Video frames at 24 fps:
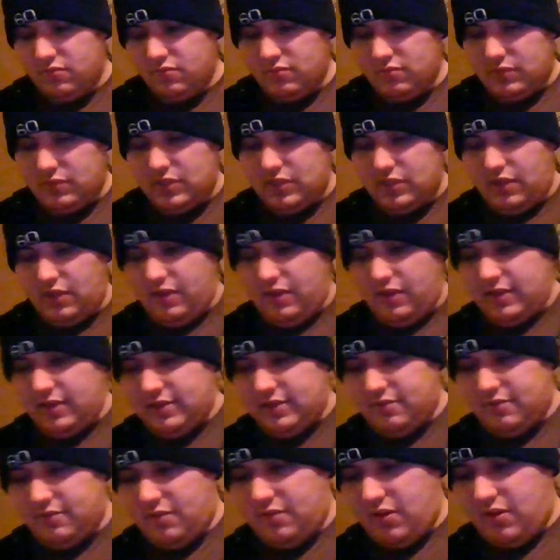So that's
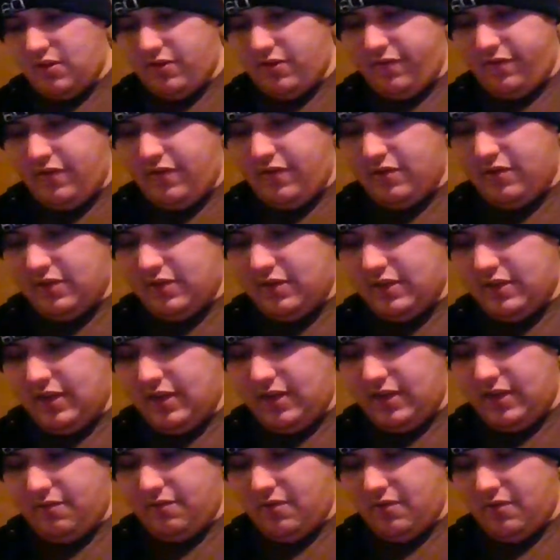it, one on the field, and then I
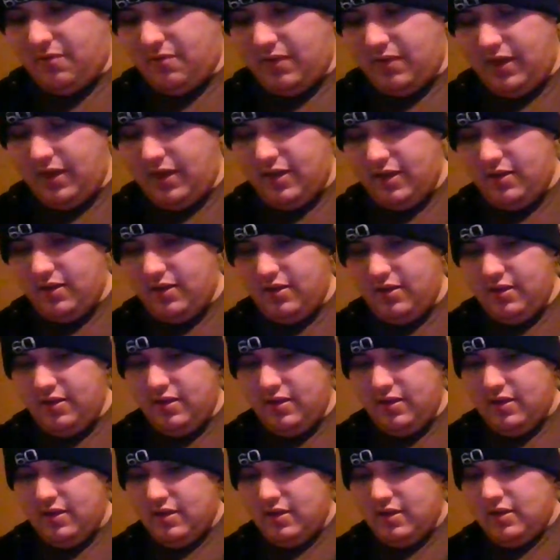get one on the hand.
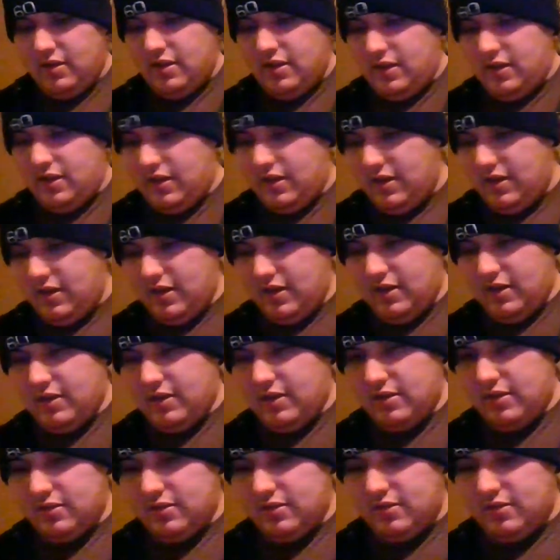
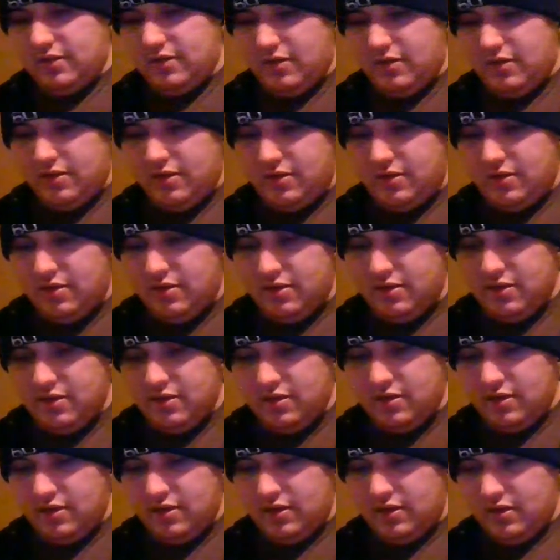And
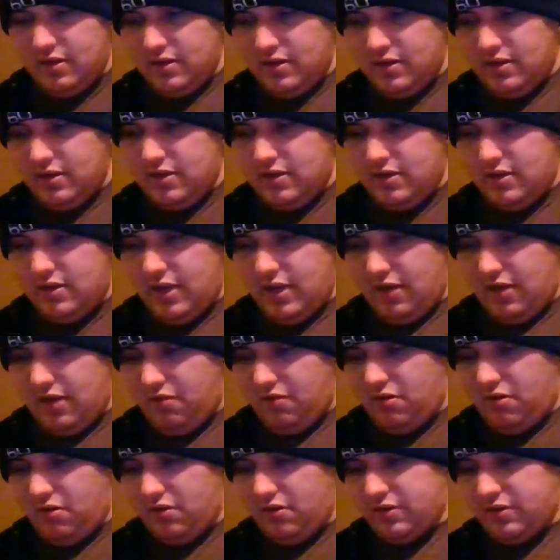now
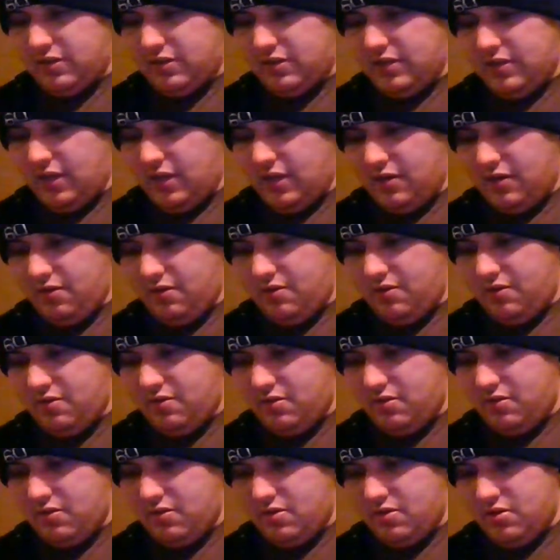all of a sudden,
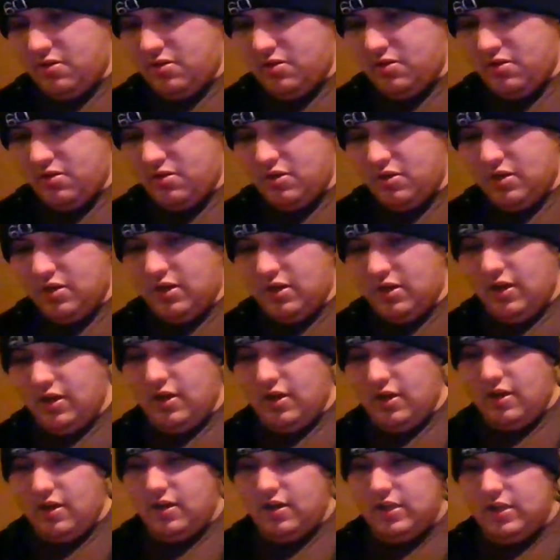
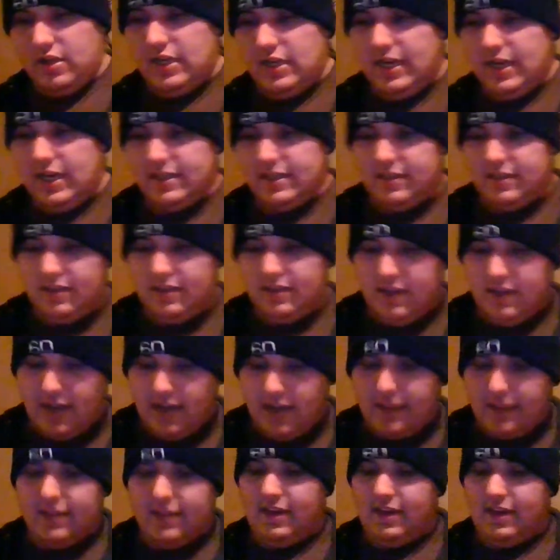he has
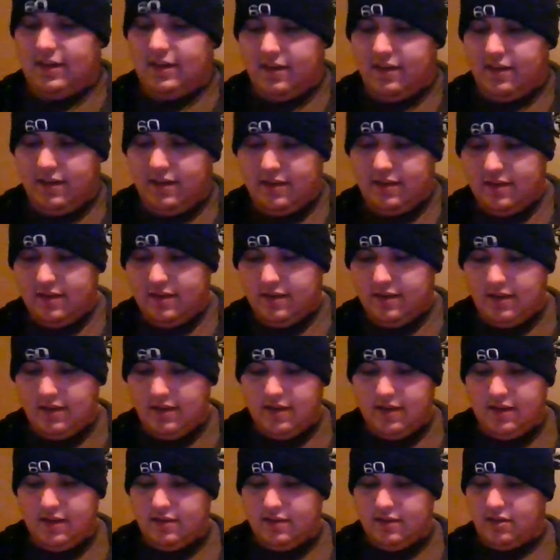nothing,
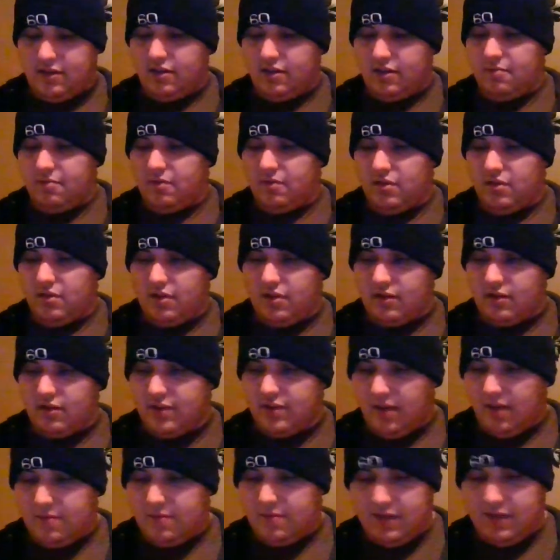and it took him a long
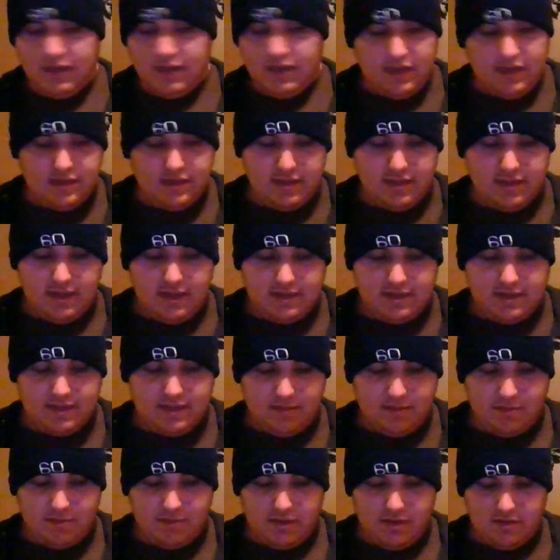time to get to that
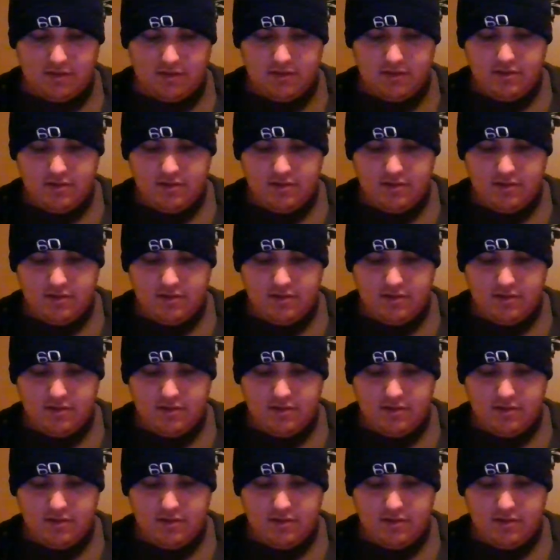something.